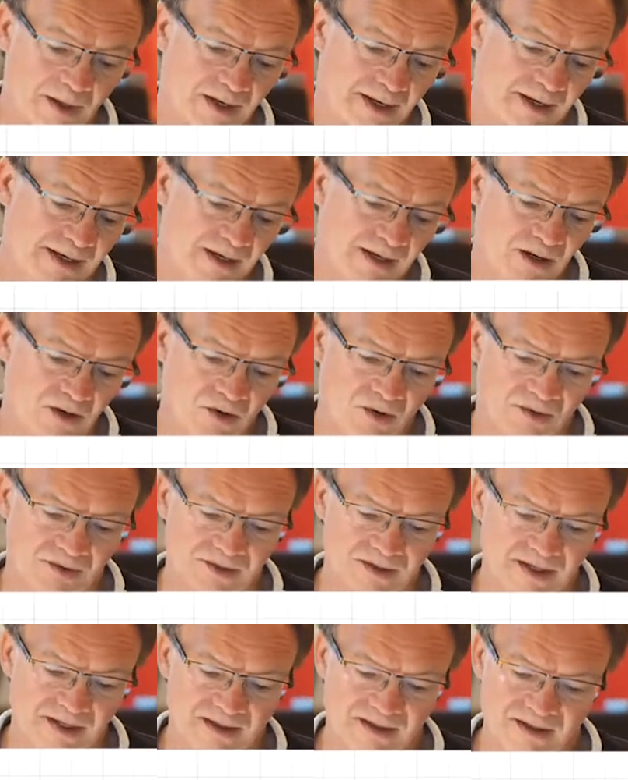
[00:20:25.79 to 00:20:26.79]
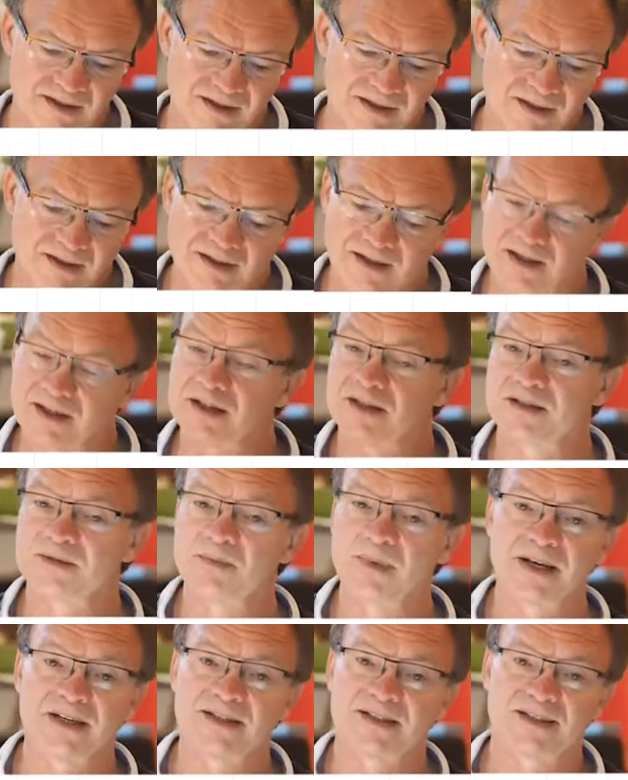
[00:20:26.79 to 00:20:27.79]
by any contact. That
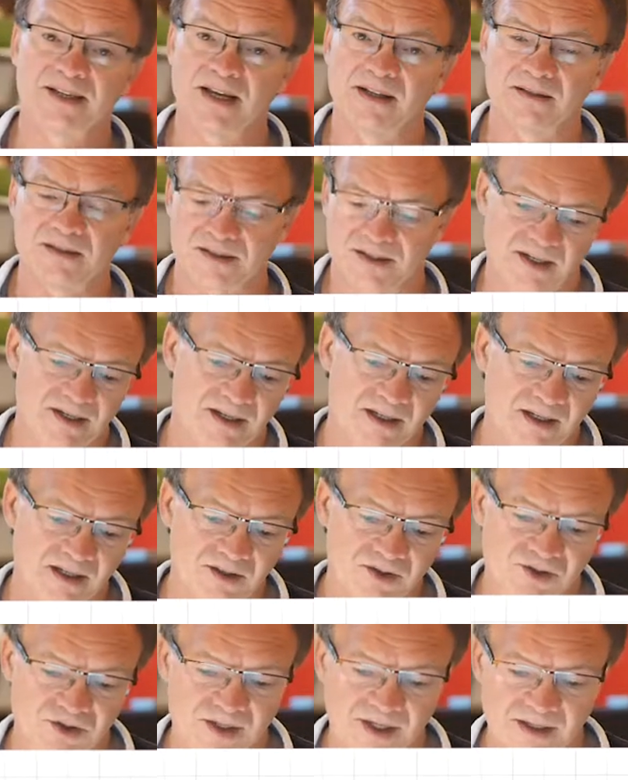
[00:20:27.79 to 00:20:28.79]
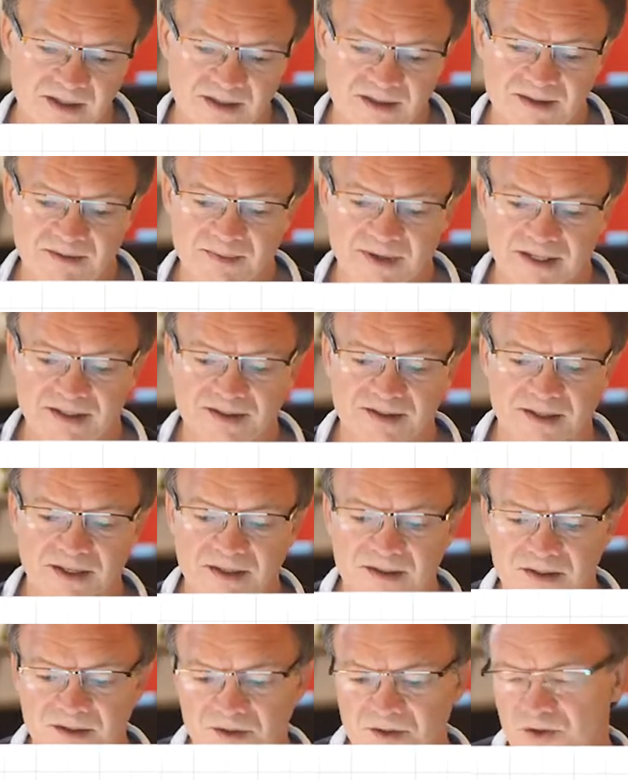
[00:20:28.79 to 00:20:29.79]
doesn't make sense. The English there doesn't make
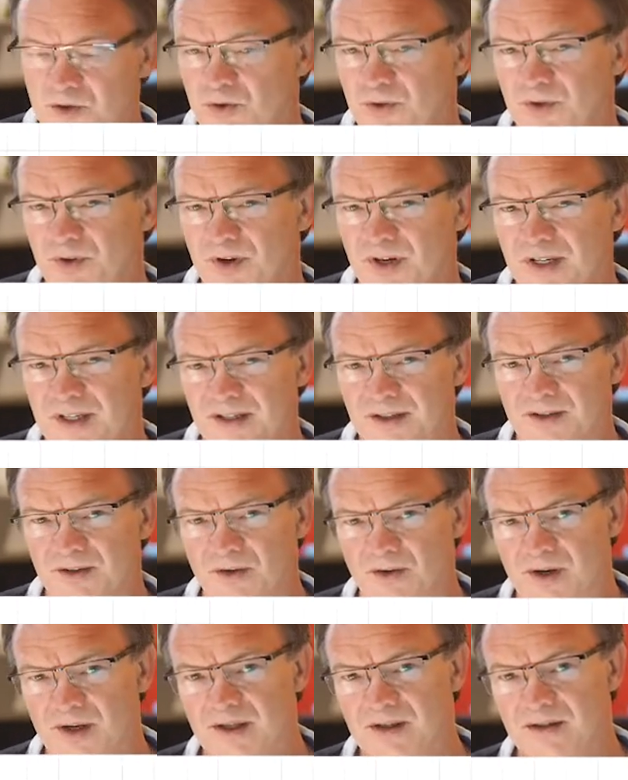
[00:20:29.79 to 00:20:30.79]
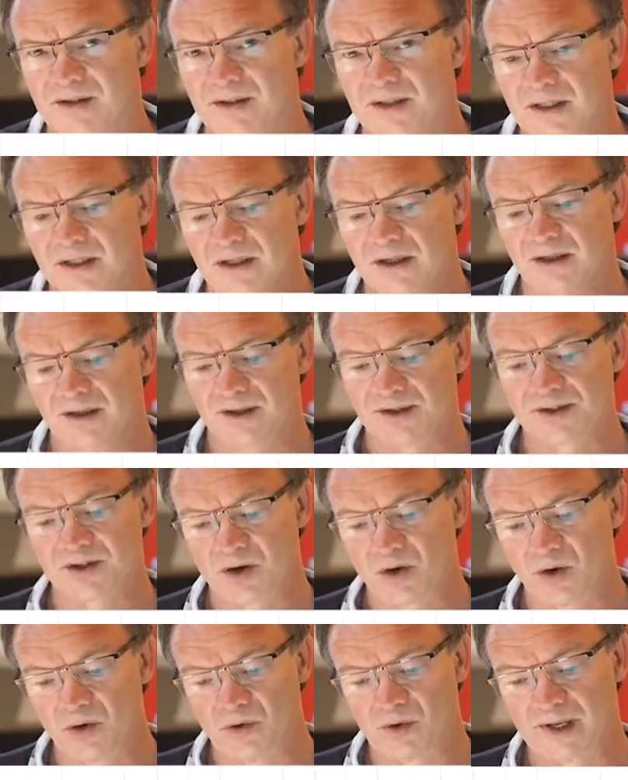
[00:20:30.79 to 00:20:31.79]
sense. It should really read, this
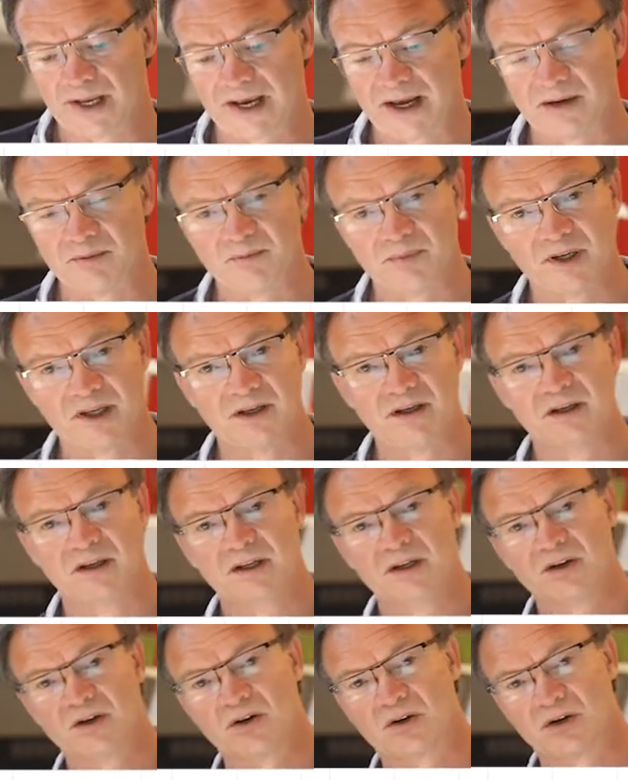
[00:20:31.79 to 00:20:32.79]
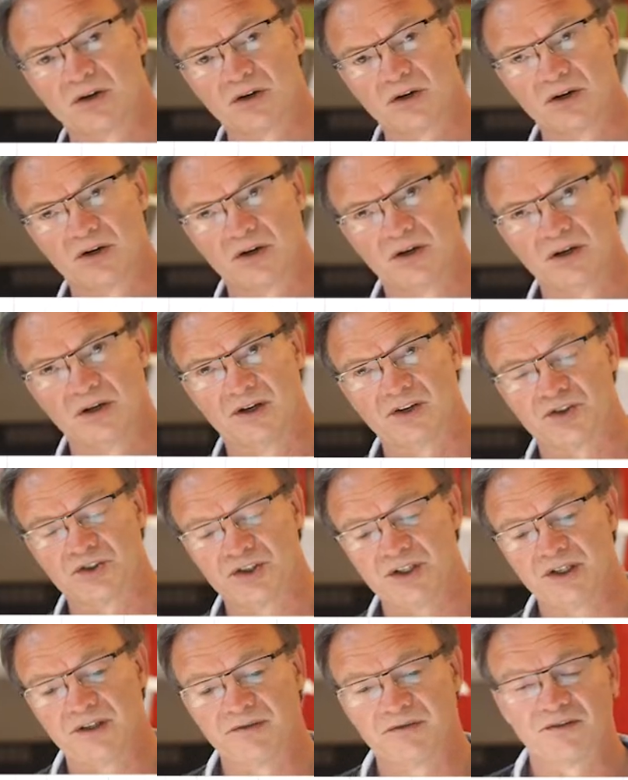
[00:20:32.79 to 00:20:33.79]
goal can be
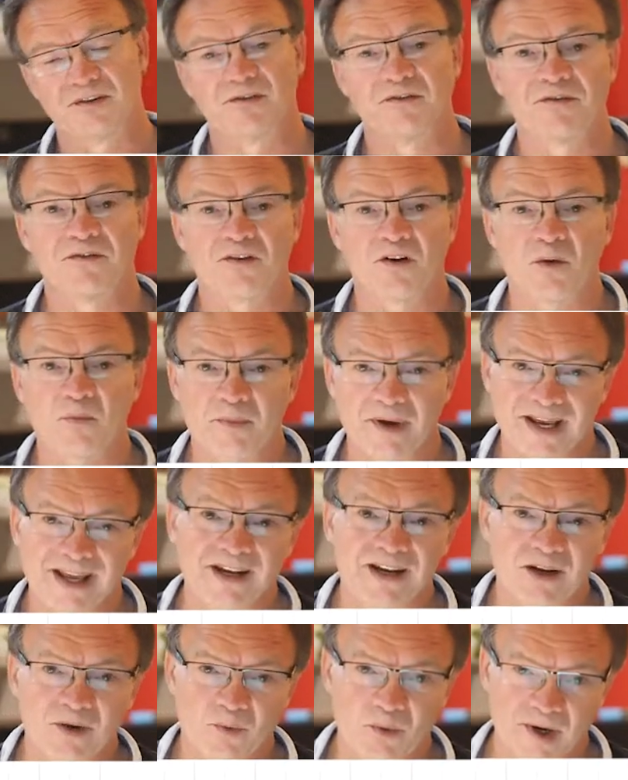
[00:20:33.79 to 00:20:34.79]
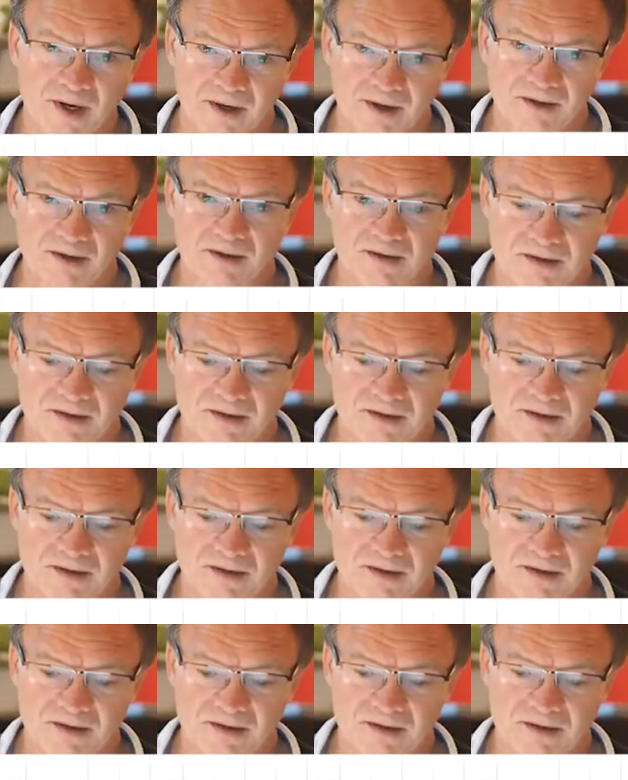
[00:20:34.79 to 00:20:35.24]
achieved from anywhere,